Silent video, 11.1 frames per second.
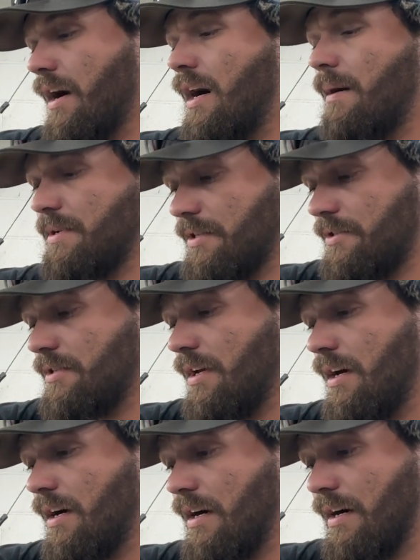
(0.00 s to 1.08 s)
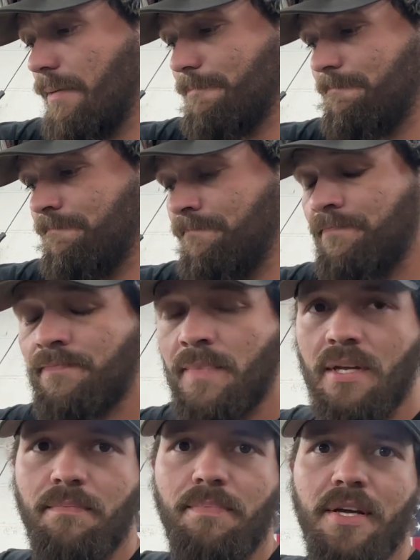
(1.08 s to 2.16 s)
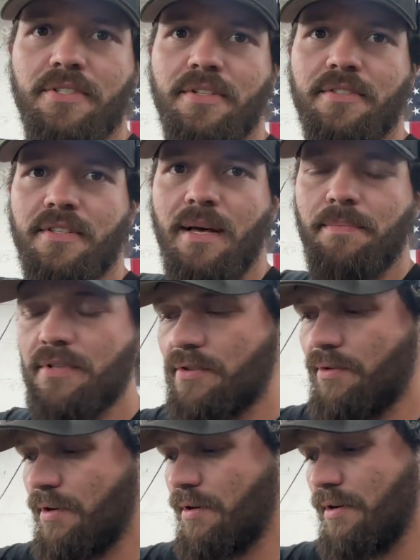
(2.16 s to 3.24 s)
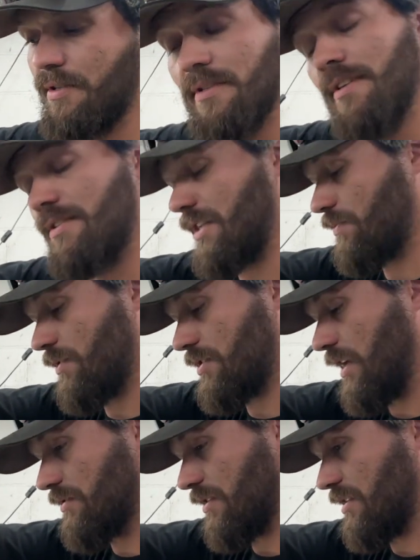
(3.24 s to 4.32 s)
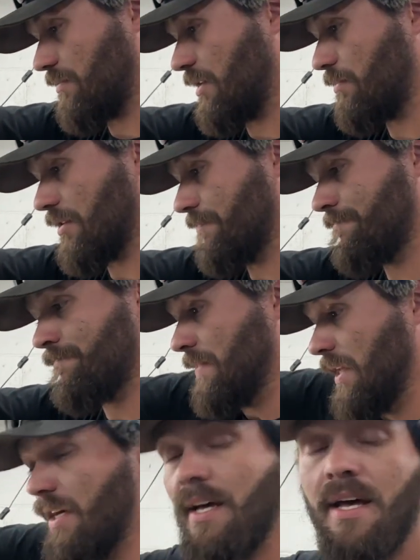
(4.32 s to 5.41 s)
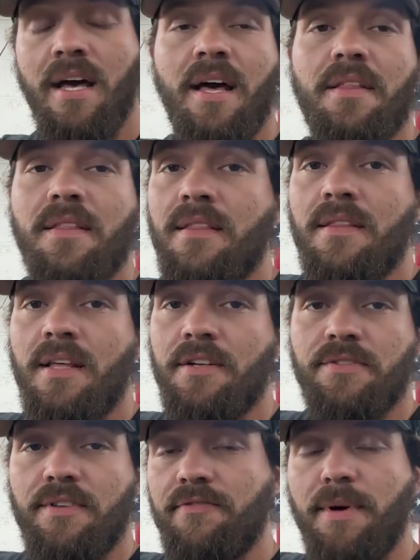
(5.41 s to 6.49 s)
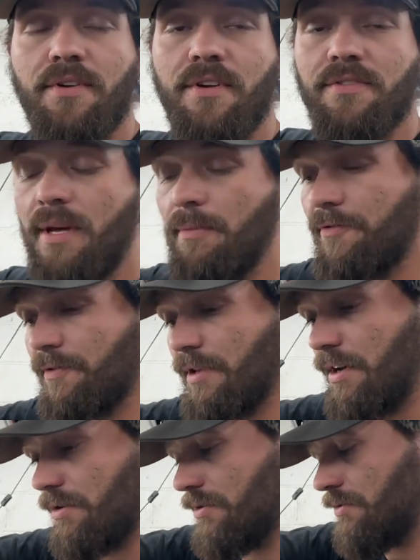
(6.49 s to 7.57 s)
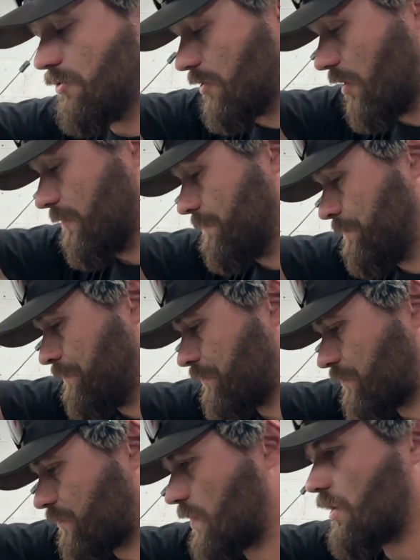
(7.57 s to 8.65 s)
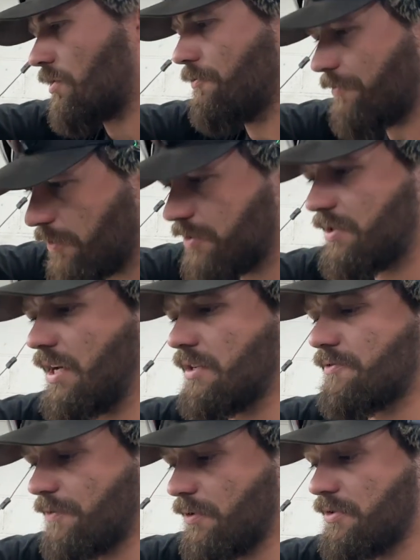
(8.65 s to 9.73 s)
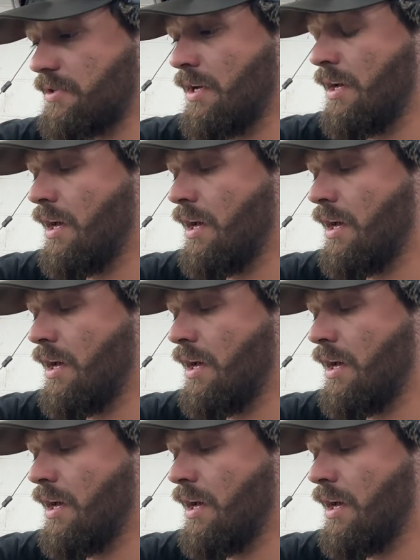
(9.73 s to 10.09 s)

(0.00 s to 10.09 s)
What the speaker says: ominous piston slap that's going on. At least that's what it sounds like to me, but that just leaves better entertainment for later. So, first things first,